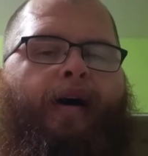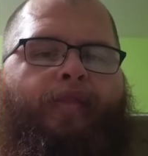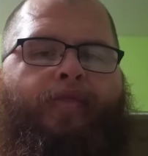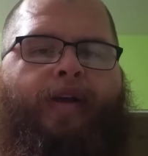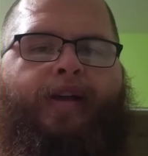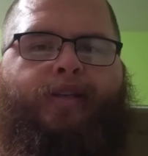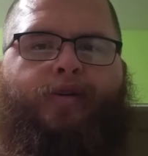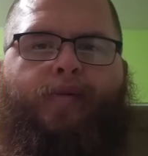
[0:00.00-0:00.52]

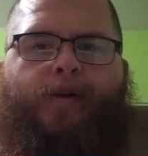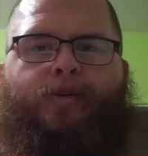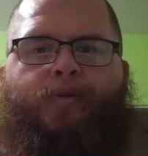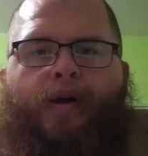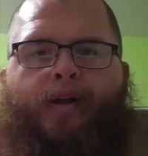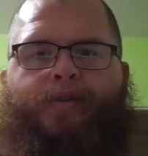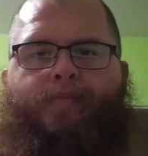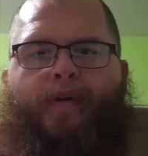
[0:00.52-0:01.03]
Thanks so much for
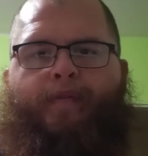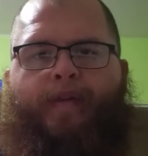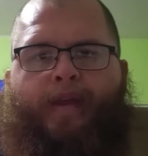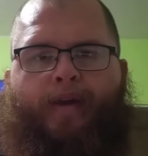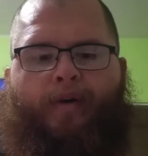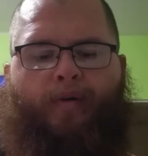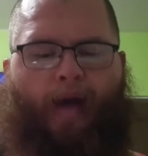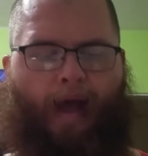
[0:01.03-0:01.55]
watching my
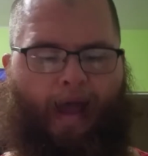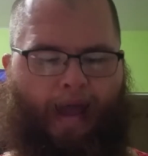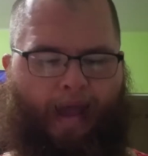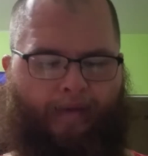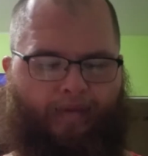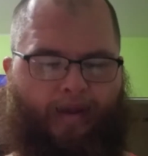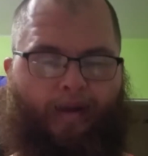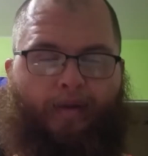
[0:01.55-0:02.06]
video. I
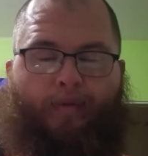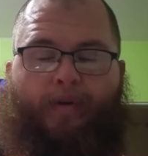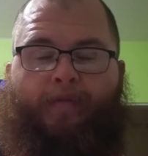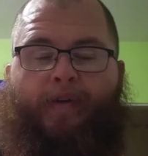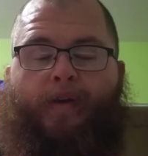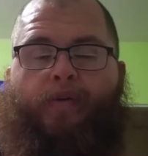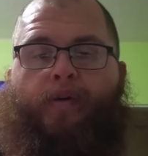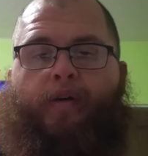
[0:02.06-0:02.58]
have done a
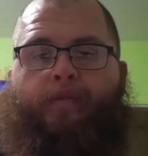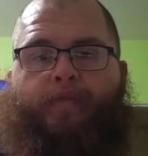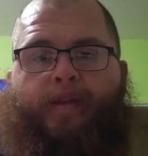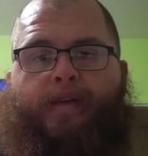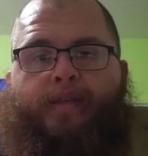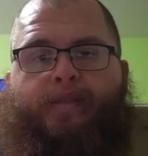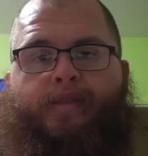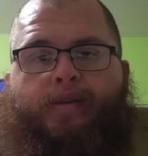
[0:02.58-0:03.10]
review of
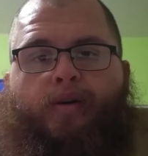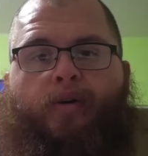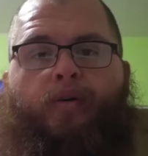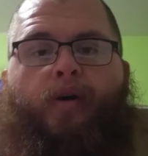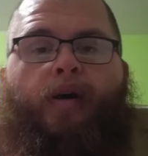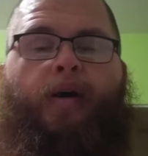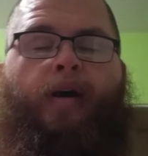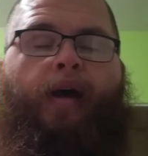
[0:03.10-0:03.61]
this, so
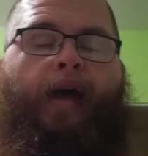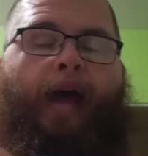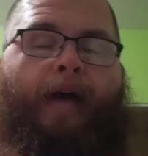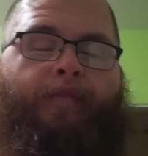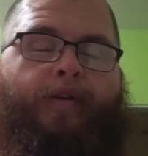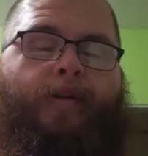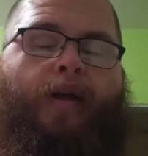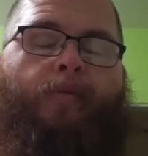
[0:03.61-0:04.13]

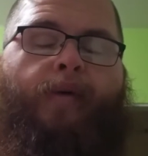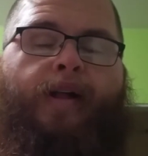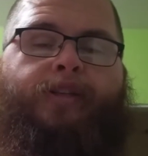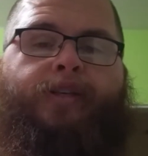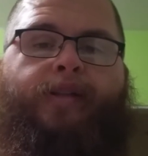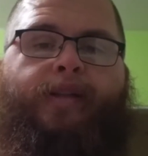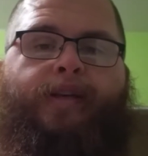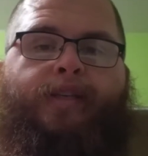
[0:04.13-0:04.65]
after you're done
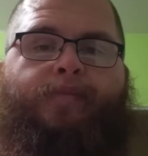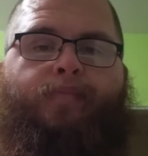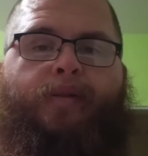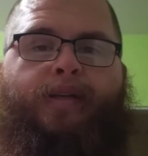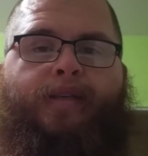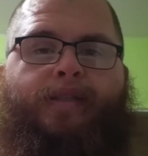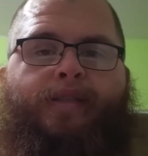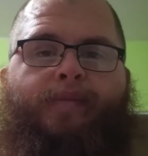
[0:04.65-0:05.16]
watching this,
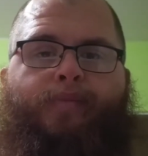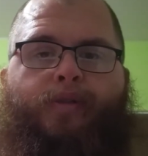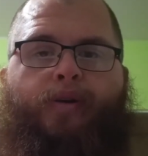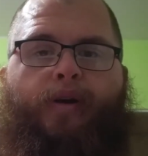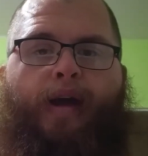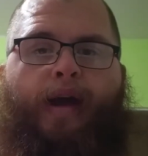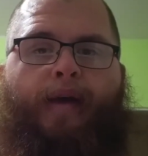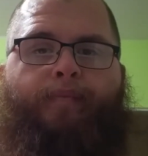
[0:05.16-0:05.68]
please
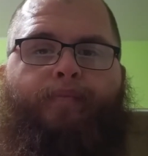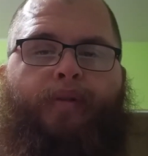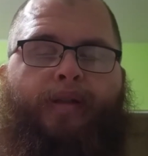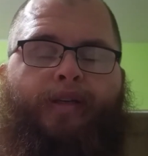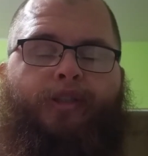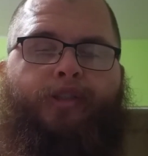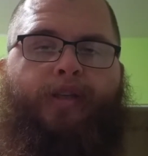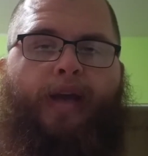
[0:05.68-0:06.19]
subscribe,
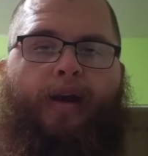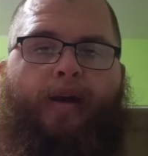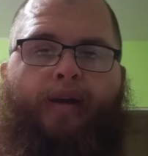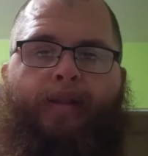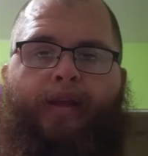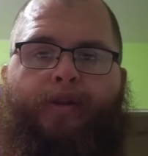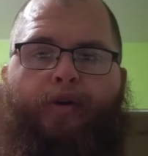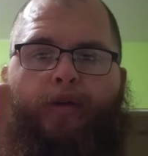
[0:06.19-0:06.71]
please share, hit
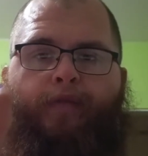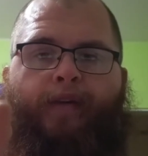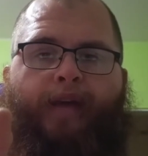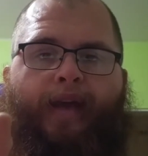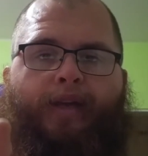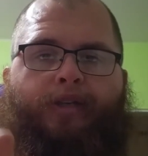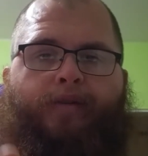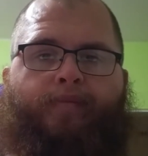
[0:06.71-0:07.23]
that
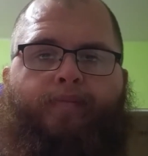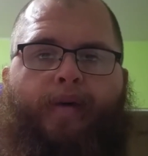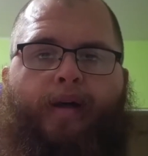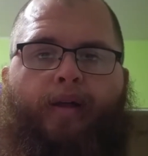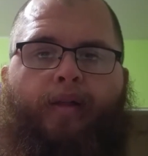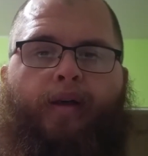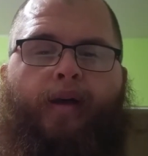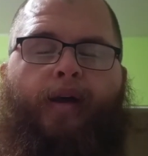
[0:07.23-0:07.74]
notification
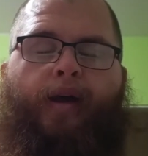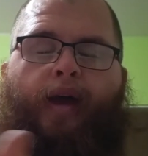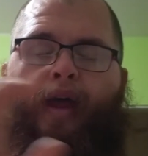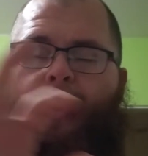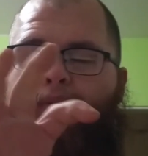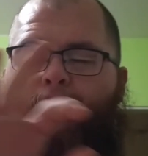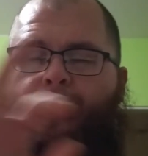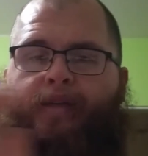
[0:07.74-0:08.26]
bell,
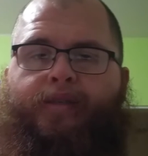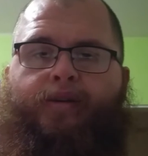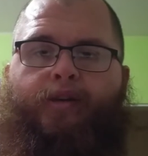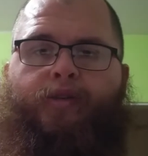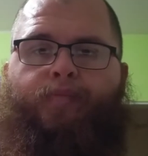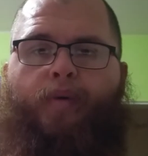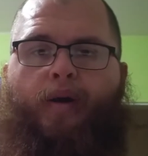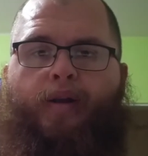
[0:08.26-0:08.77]
and in my
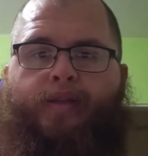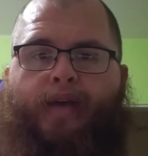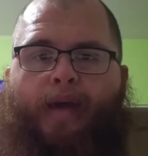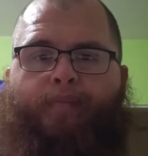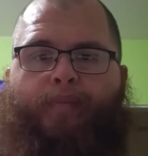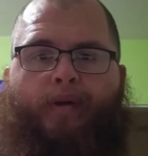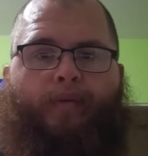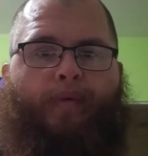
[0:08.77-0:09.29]
search bar,
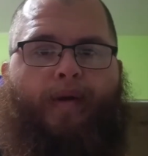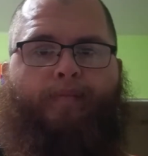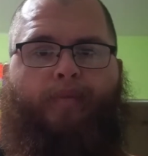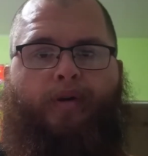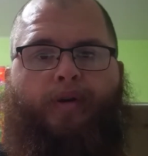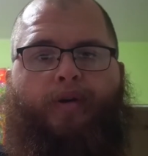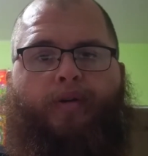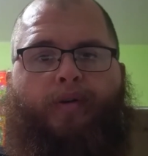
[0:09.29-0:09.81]
type in Rainbow
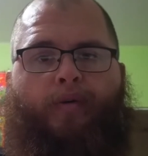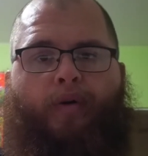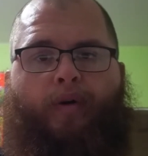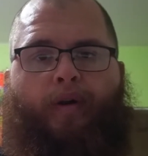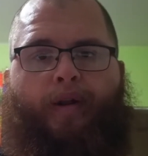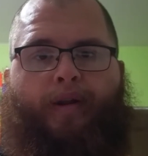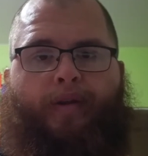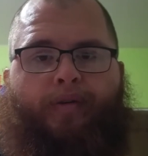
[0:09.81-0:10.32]

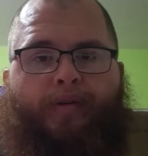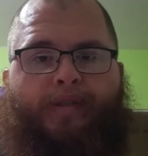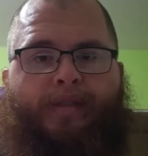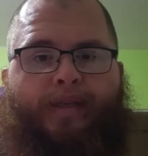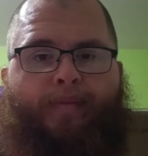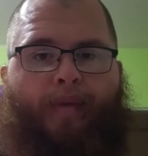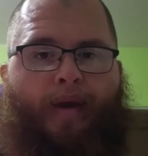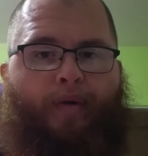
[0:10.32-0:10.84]
Unicorn, and you'll
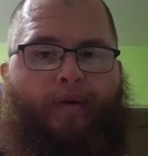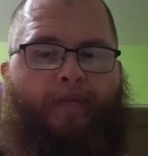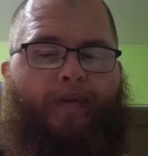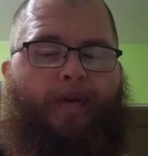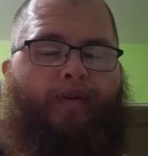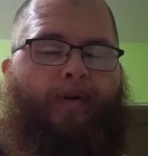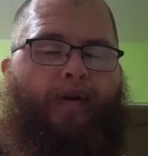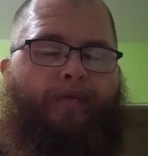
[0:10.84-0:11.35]
see my
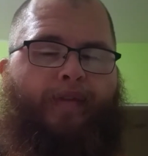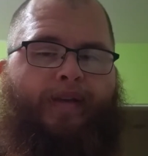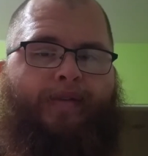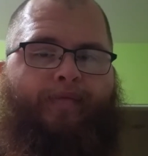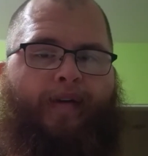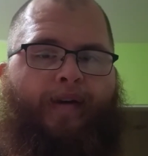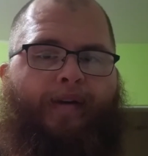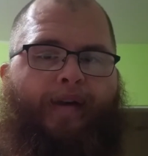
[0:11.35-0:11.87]
review of this
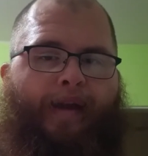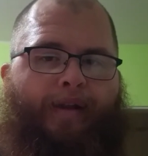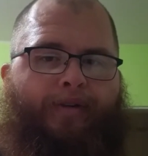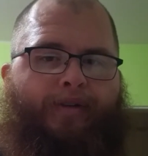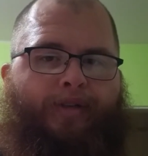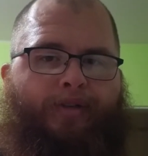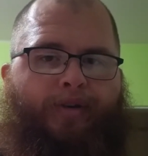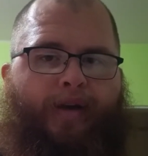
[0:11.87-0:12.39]
very
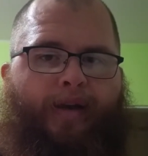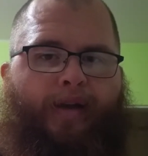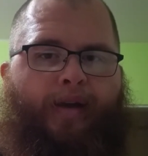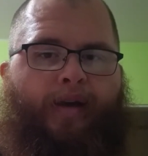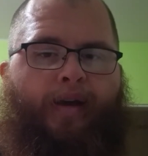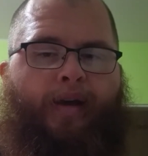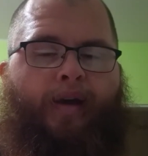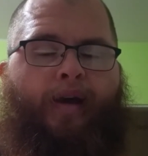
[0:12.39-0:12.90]
energy drink
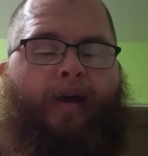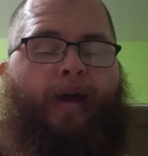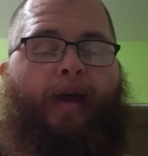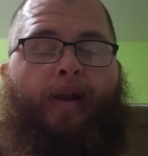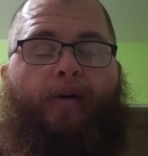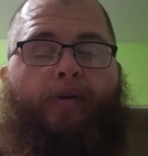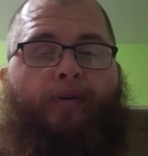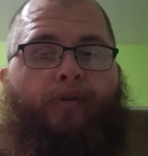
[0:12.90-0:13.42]

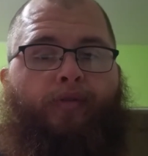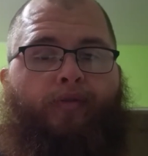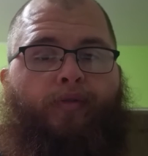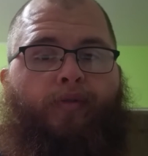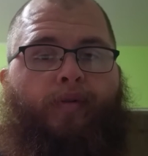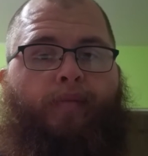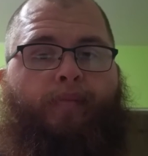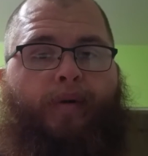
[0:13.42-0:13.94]
and a
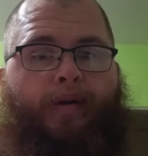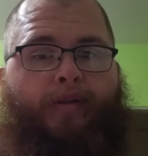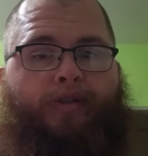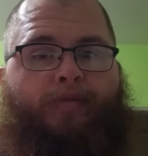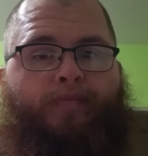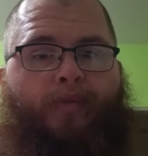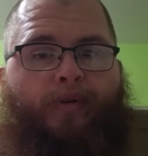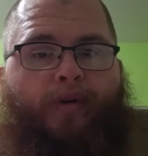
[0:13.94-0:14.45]
whole
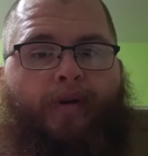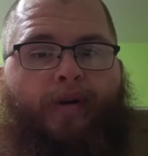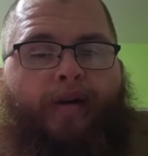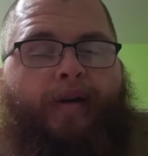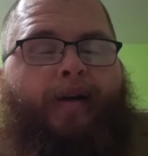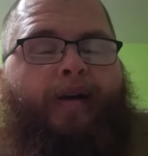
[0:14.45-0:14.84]
bunch more.